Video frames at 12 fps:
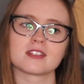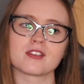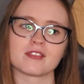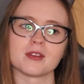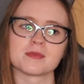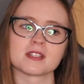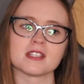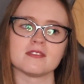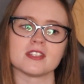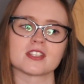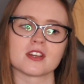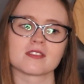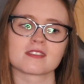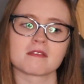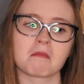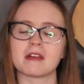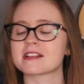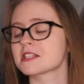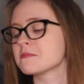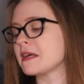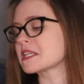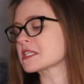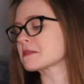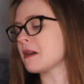to films and TV shows. That's as
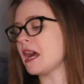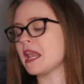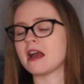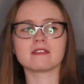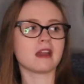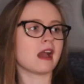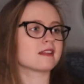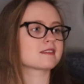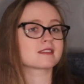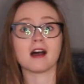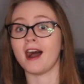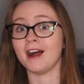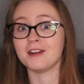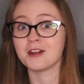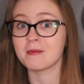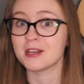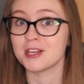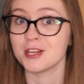mental as my life gets. I don't know about